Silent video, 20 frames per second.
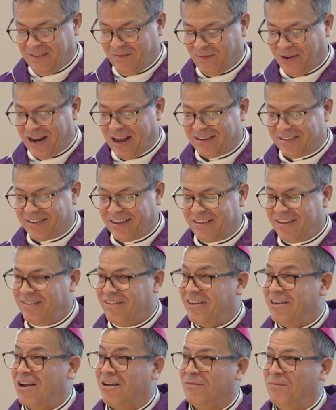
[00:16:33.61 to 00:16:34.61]
But I was telling
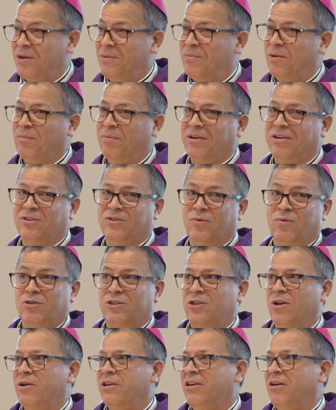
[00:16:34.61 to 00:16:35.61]
the young people, because there were
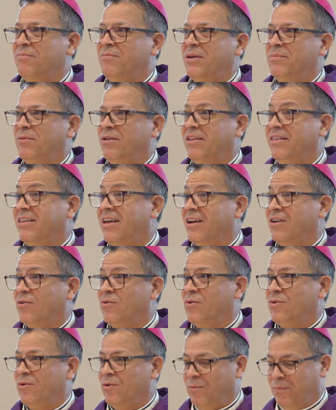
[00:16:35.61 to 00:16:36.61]
some young people in that
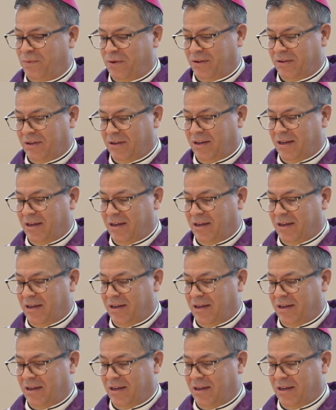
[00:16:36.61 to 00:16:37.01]
group,